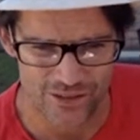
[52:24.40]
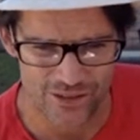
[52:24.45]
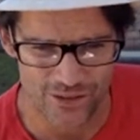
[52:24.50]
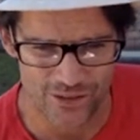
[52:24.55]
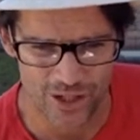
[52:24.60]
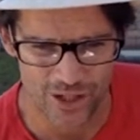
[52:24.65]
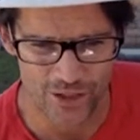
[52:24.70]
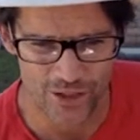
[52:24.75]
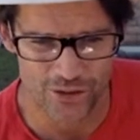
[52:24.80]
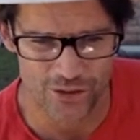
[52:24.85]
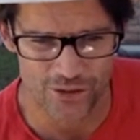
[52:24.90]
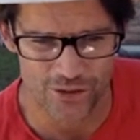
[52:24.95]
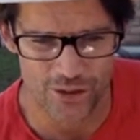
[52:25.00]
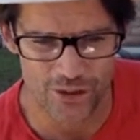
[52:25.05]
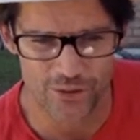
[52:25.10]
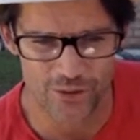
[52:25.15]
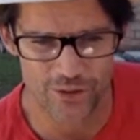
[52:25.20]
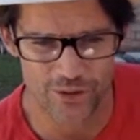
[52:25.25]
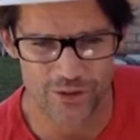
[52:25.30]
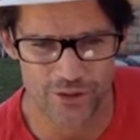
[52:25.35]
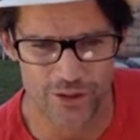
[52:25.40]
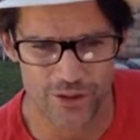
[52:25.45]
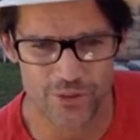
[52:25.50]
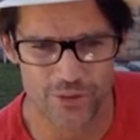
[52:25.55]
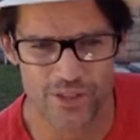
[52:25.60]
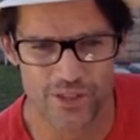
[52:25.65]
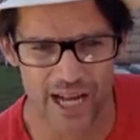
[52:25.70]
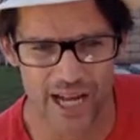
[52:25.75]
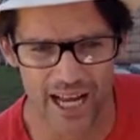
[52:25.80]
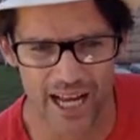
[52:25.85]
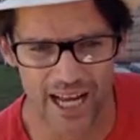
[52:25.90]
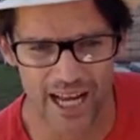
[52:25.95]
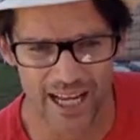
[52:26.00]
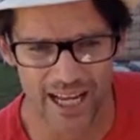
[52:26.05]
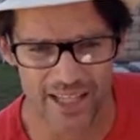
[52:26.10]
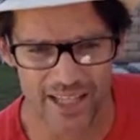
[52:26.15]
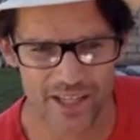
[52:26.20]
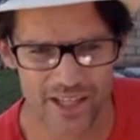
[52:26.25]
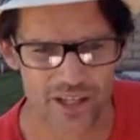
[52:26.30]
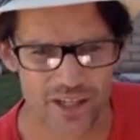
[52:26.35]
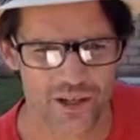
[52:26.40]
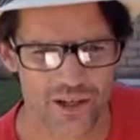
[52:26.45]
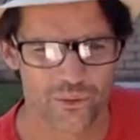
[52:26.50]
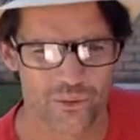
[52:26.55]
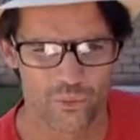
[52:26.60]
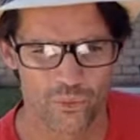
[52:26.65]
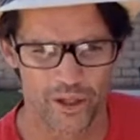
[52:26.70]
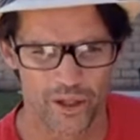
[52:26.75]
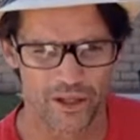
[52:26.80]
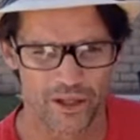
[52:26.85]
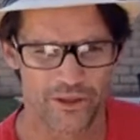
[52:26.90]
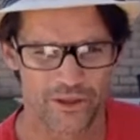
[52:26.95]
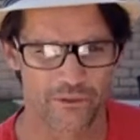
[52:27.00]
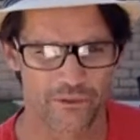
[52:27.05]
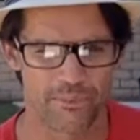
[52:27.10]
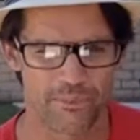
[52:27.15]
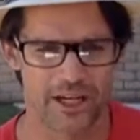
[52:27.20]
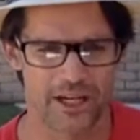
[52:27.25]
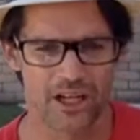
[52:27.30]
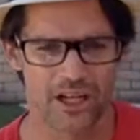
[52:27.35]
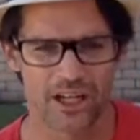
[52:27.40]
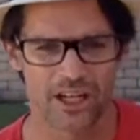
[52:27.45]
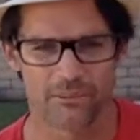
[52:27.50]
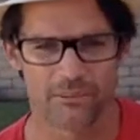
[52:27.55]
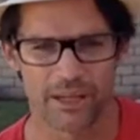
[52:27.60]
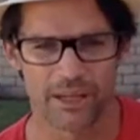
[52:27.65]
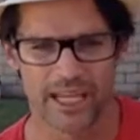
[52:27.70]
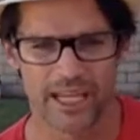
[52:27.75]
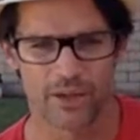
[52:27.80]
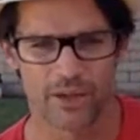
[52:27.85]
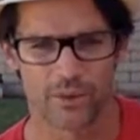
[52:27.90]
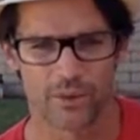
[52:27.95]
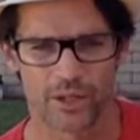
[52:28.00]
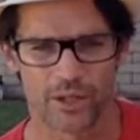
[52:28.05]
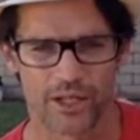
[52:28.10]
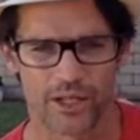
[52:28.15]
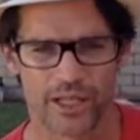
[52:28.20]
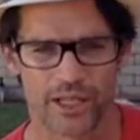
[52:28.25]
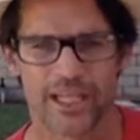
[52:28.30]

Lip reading: Judge Jr., you tied with Pickle and Penguin.